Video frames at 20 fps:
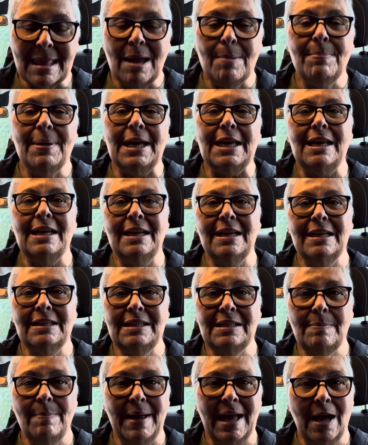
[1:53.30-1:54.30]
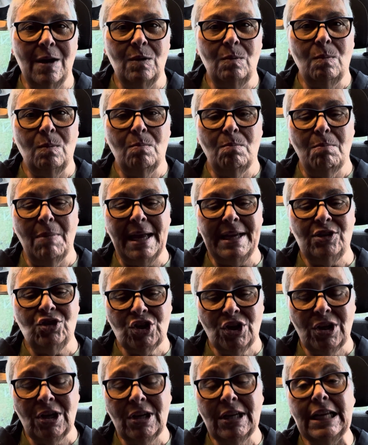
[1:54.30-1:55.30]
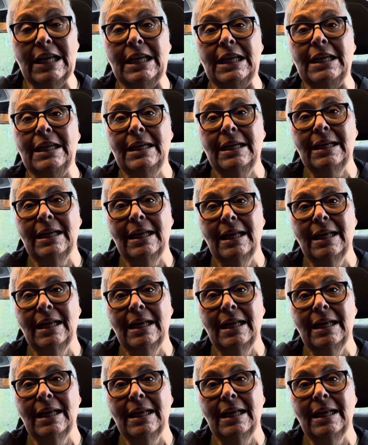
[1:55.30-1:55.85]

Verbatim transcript: but it's about my journey,